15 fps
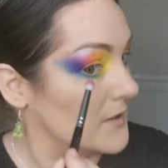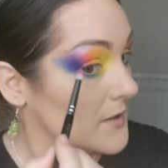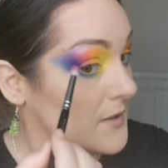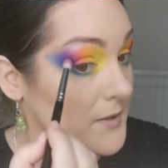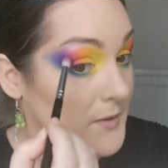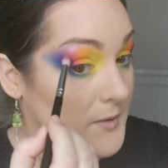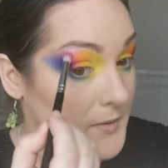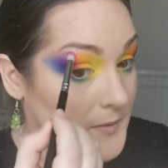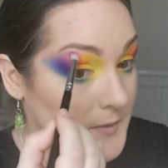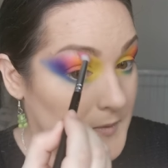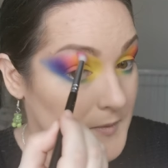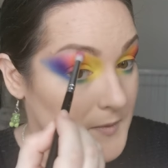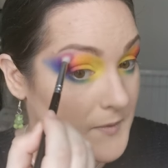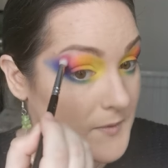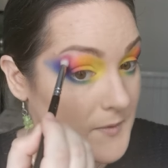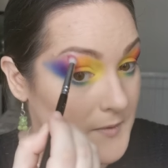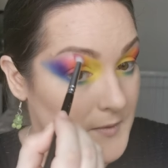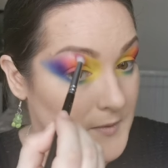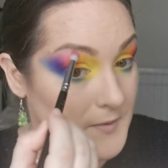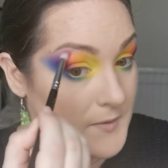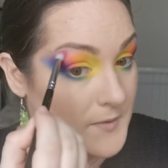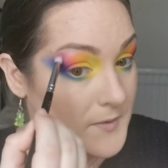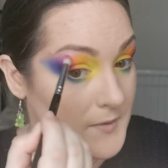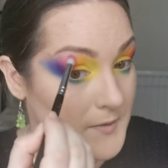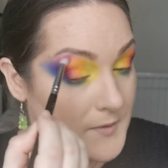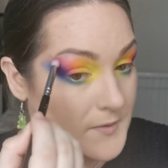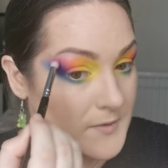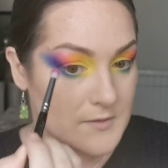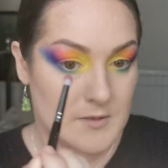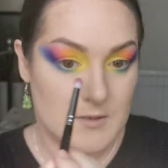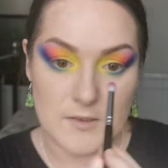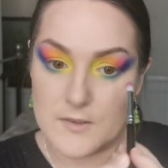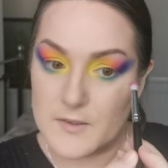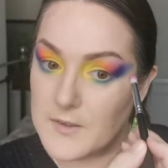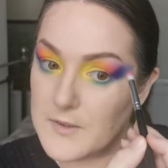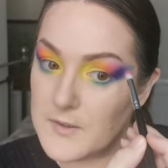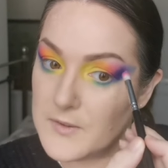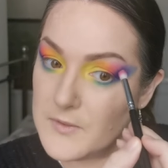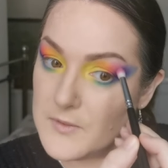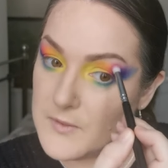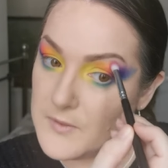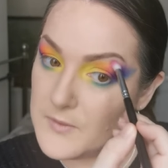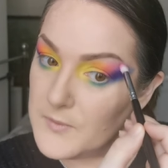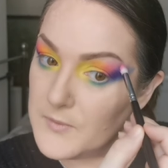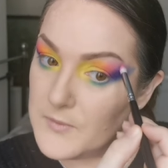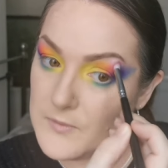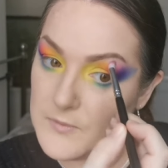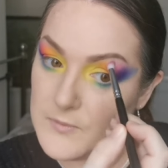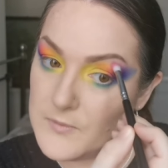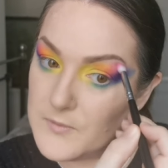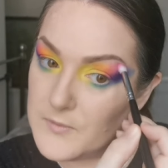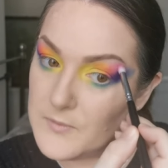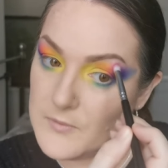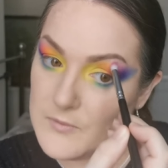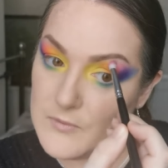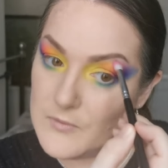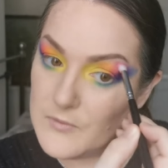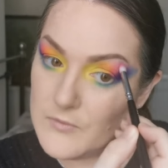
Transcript: [no speech]